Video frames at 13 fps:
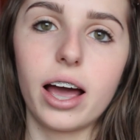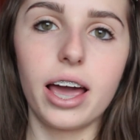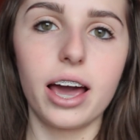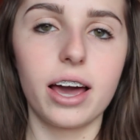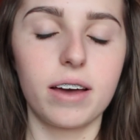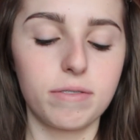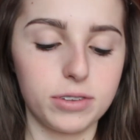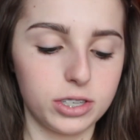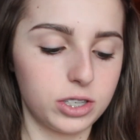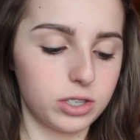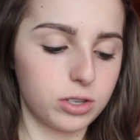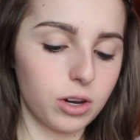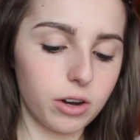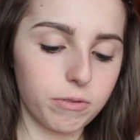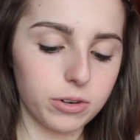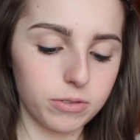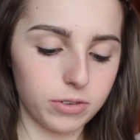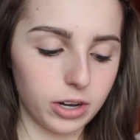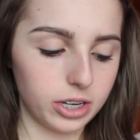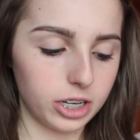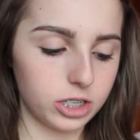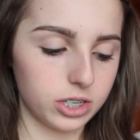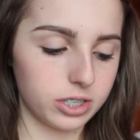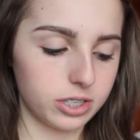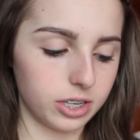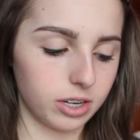I have two different
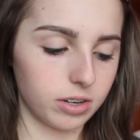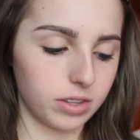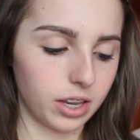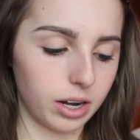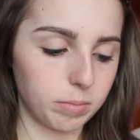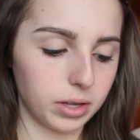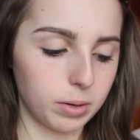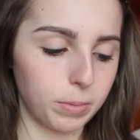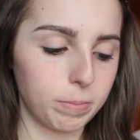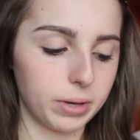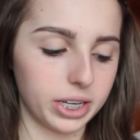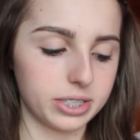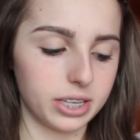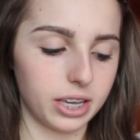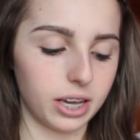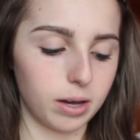foundations here that I'm going to be mixing.